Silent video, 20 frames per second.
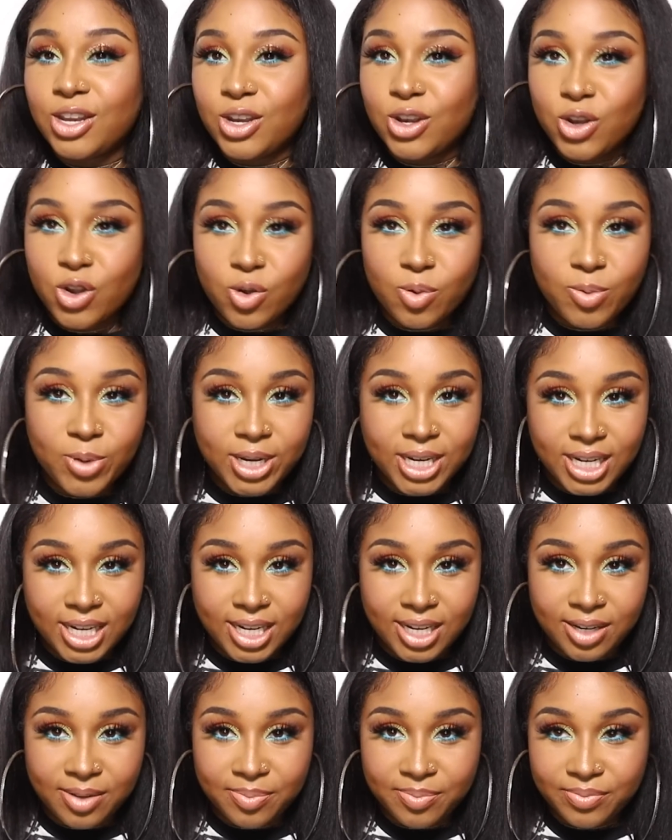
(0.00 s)

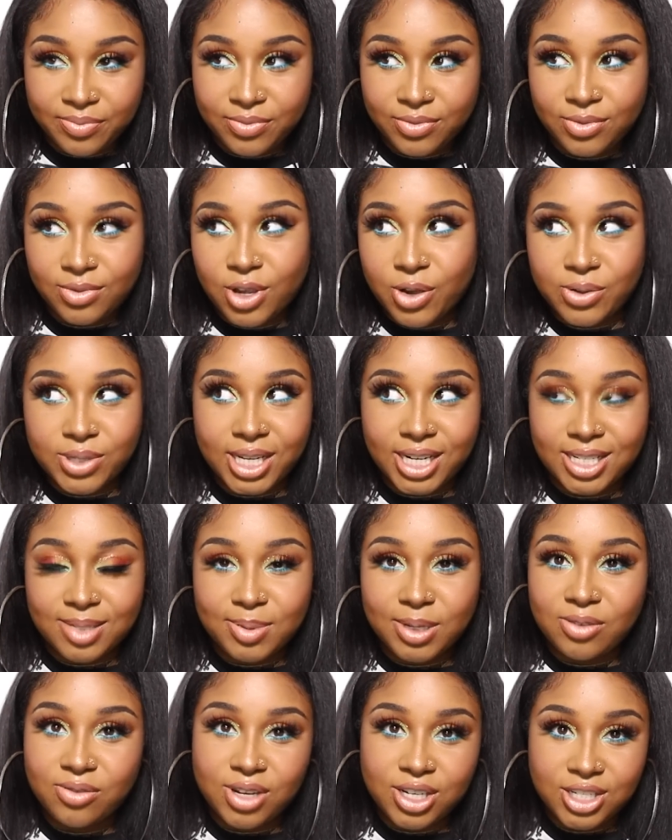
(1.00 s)
nobody knows how to
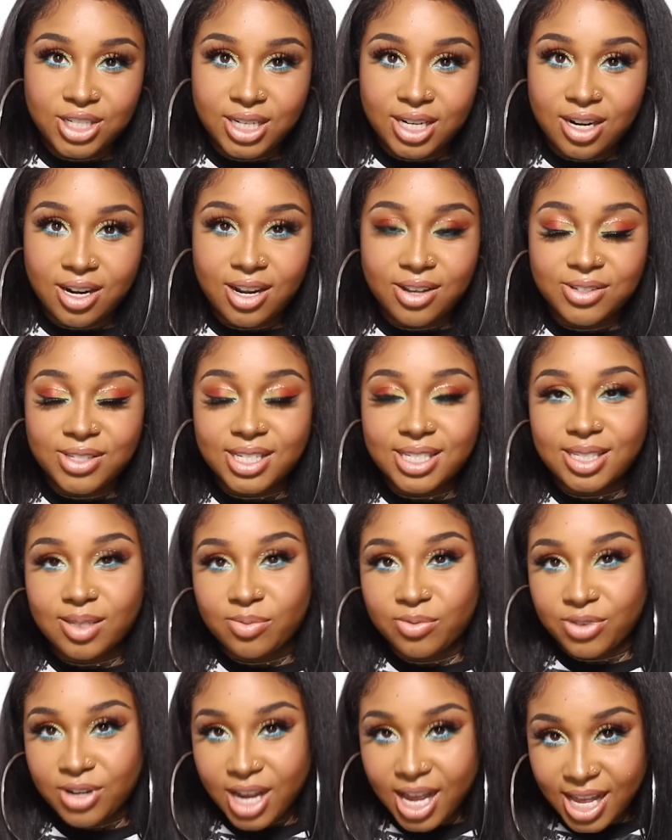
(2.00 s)
speak French in our house
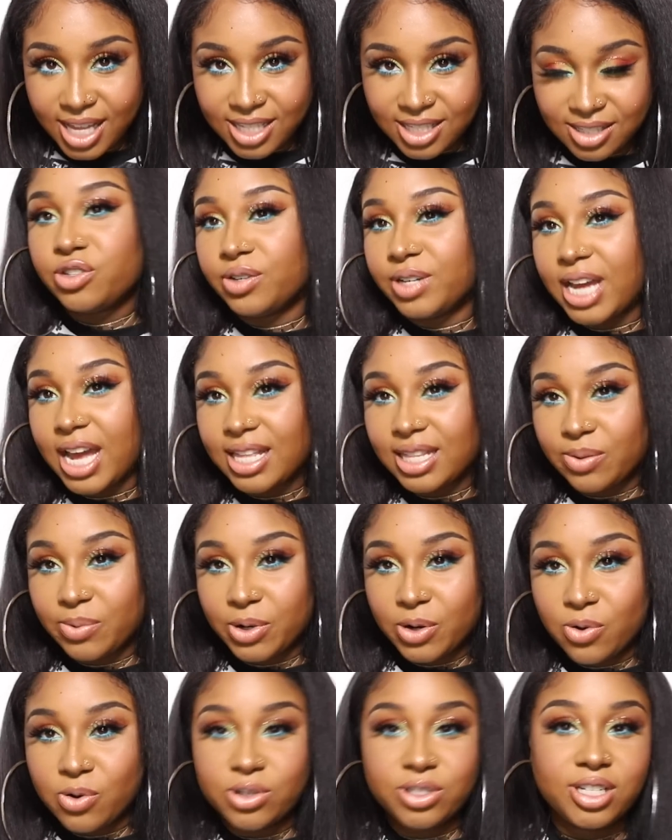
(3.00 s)
except for us. So now that
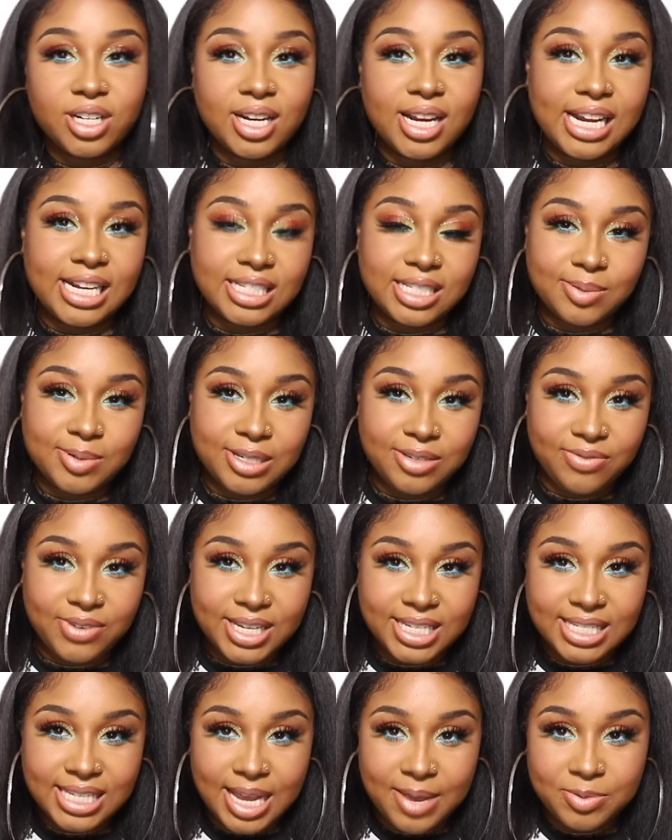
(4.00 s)
we're older, anytime she
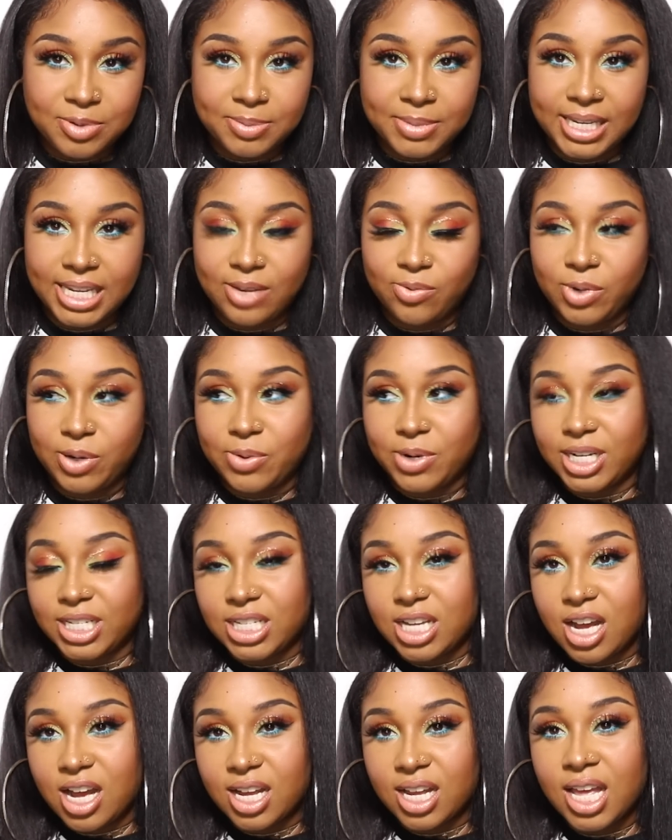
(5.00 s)
FaceTimes me and we want
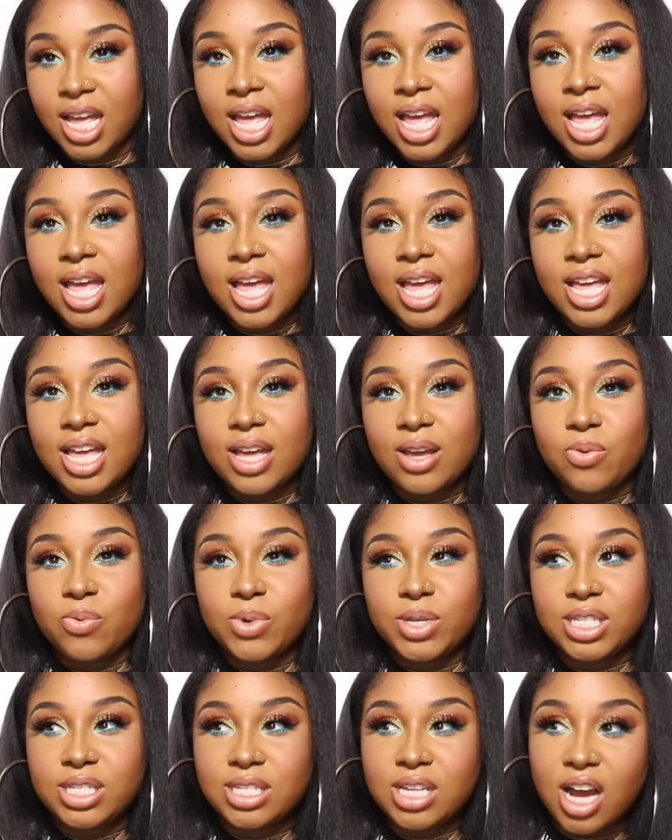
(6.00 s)
to talk,
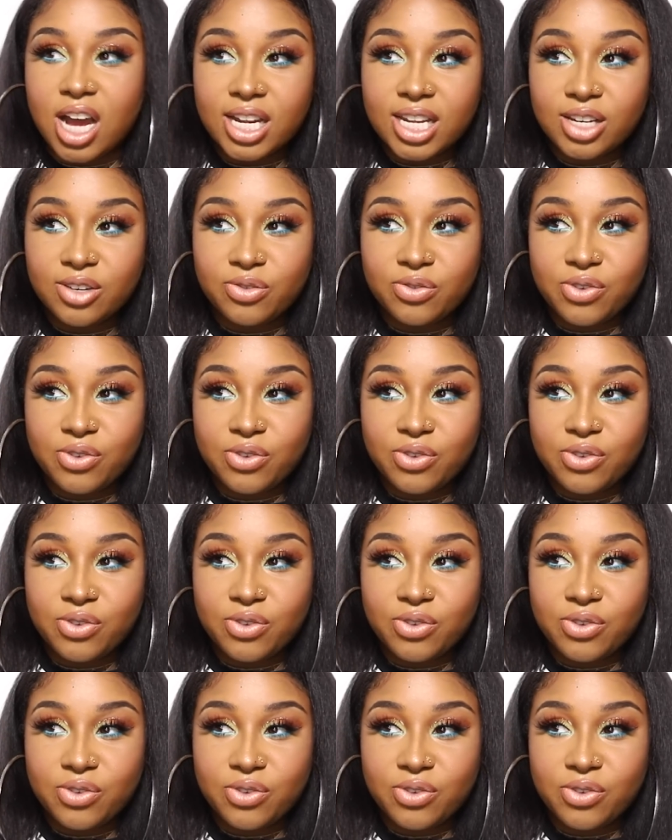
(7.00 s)
we talk in